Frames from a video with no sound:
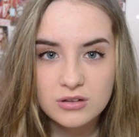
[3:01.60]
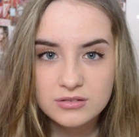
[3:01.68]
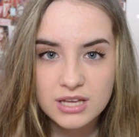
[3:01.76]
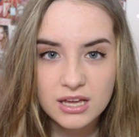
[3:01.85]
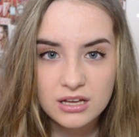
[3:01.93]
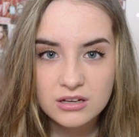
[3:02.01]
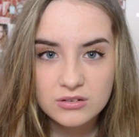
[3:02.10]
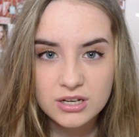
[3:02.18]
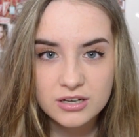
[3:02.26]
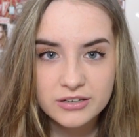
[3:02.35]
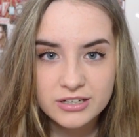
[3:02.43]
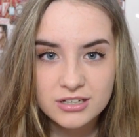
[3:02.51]
town
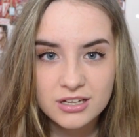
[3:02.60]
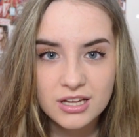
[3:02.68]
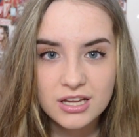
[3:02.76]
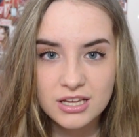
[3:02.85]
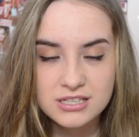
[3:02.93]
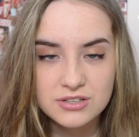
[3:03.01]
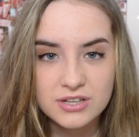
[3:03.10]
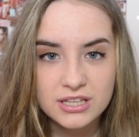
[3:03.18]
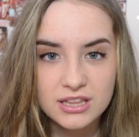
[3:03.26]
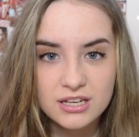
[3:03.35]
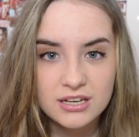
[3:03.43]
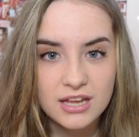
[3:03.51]
area, and so,
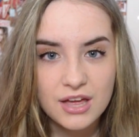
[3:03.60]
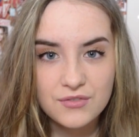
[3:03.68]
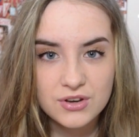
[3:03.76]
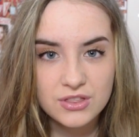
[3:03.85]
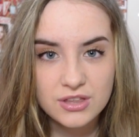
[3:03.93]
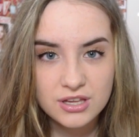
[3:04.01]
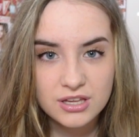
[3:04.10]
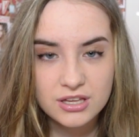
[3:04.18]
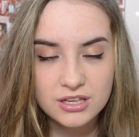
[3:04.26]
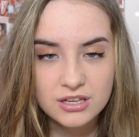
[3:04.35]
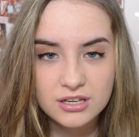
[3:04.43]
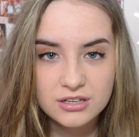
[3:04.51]
like, they didn't have
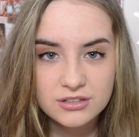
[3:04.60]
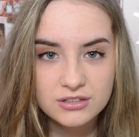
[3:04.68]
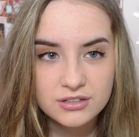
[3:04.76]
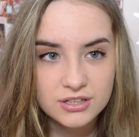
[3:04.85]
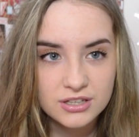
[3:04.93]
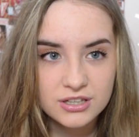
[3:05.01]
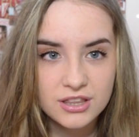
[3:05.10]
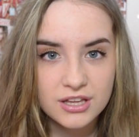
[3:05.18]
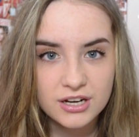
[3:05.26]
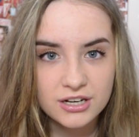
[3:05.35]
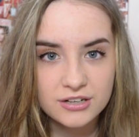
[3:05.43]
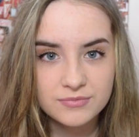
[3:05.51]
anything good
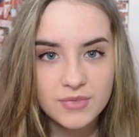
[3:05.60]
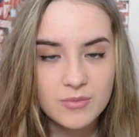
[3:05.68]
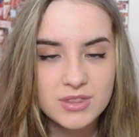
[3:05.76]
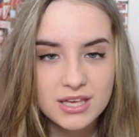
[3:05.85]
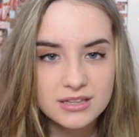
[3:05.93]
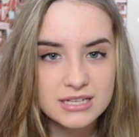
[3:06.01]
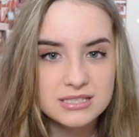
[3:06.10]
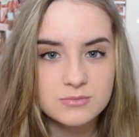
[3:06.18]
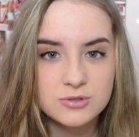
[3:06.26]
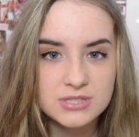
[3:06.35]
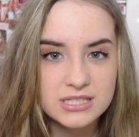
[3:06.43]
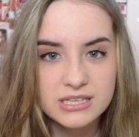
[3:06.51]
there. I mean, they had, like, some
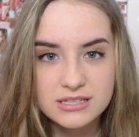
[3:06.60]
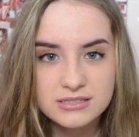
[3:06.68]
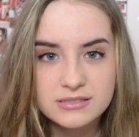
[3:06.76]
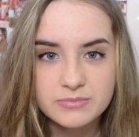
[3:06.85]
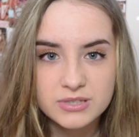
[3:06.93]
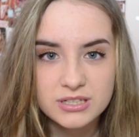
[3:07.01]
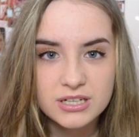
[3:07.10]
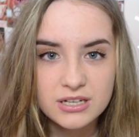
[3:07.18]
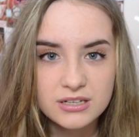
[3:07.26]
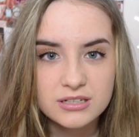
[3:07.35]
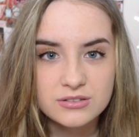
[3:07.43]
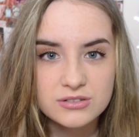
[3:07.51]
boutiques, but
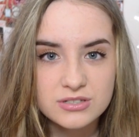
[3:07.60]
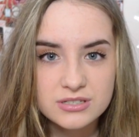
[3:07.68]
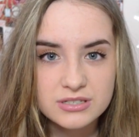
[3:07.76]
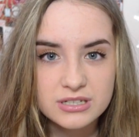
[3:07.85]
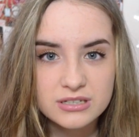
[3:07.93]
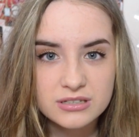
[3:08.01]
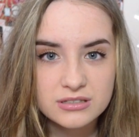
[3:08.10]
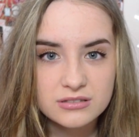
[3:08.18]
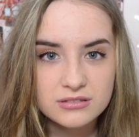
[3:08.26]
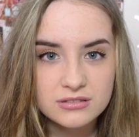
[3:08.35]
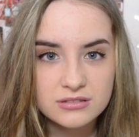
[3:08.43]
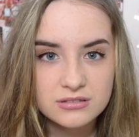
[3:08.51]
it was just, like,
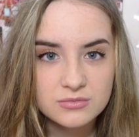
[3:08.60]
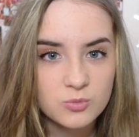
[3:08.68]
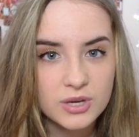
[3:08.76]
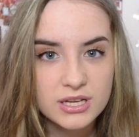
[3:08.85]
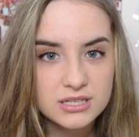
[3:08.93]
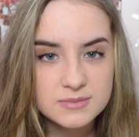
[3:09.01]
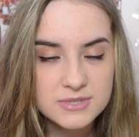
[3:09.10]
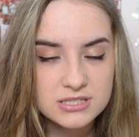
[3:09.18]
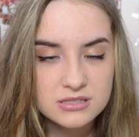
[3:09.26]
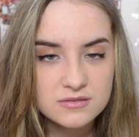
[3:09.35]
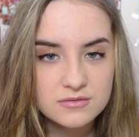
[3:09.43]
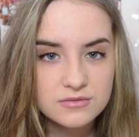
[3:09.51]
way
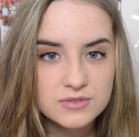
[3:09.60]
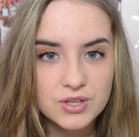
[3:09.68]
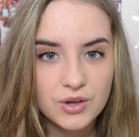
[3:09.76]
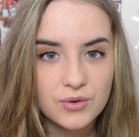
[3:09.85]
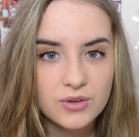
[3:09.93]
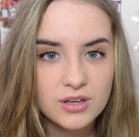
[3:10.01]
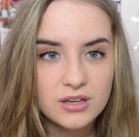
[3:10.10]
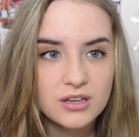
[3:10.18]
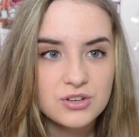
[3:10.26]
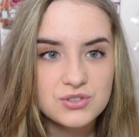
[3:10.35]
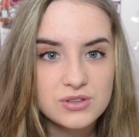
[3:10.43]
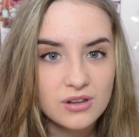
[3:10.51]
expensive, so
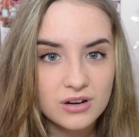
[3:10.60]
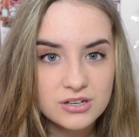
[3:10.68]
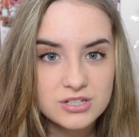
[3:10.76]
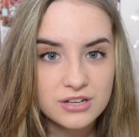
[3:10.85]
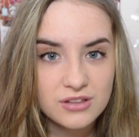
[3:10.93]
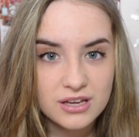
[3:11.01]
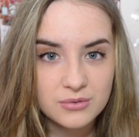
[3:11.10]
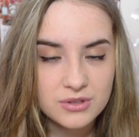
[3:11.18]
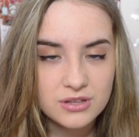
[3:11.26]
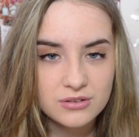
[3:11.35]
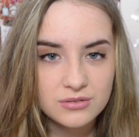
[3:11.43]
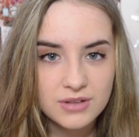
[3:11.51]
just love my share that
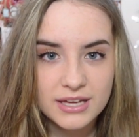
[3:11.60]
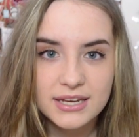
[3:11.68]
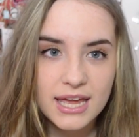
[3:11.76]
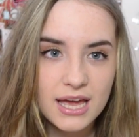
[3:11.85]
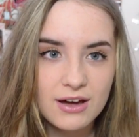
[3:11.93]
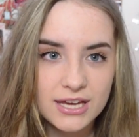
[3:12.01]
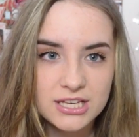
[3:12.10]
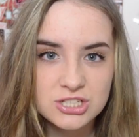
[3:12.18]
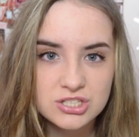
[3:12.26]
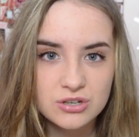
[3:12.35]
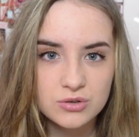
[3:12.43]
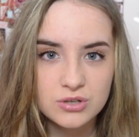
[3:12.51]
with you. Like now I can
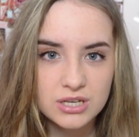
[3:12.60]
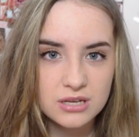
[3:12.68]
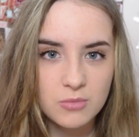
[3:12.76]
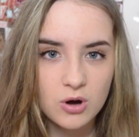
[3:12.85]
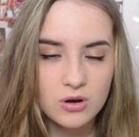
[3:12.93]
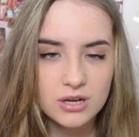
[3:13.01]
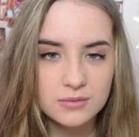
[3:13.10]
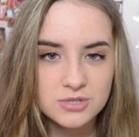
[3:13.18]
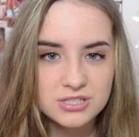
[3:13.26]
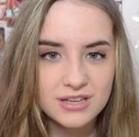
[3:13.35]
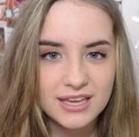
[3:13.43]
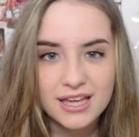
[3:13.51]
just go to any mall and I'm
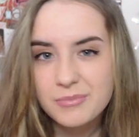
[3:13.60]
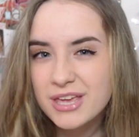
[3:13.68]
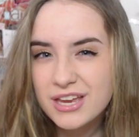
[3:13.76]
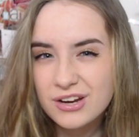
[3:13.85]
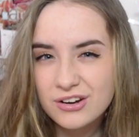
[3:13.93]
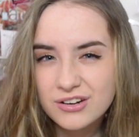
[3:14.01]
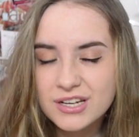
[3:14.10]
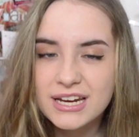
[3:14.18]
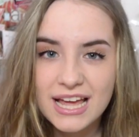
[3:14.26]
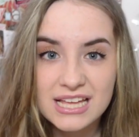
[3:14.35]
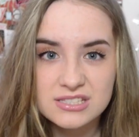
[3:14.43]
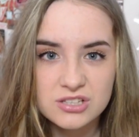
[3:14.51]
just like, I'm here.
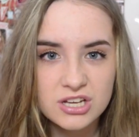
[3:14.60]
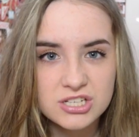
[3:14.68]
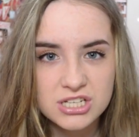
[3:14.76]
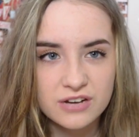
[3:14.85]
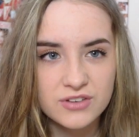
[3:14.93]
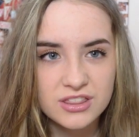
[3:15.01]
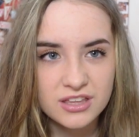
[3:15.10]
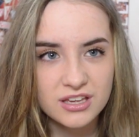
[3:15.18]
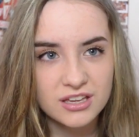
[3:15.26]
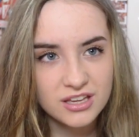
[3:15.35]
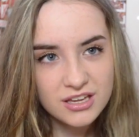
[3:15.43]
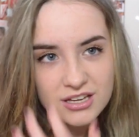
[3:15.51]
And it has Lush and
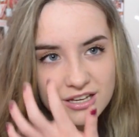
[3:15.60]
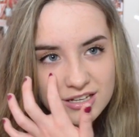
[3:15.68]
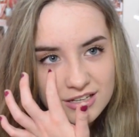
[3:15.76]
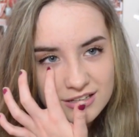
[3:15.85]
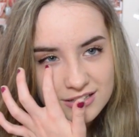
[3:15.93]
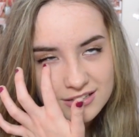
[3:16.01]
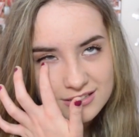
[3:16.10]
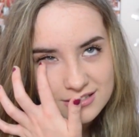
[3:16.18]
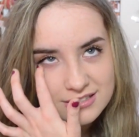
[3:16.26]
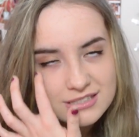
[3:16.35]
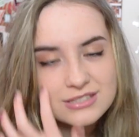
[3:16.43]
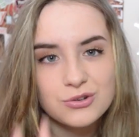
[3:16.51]
everything.
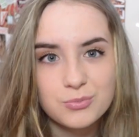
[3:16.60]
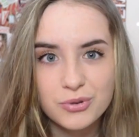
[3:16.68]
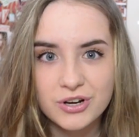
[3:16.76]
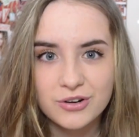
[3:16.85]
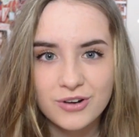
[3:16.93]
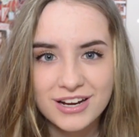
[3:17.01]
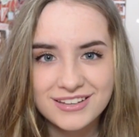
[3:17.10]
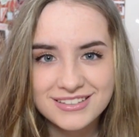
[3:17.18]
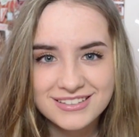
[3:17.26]
It's pretty great.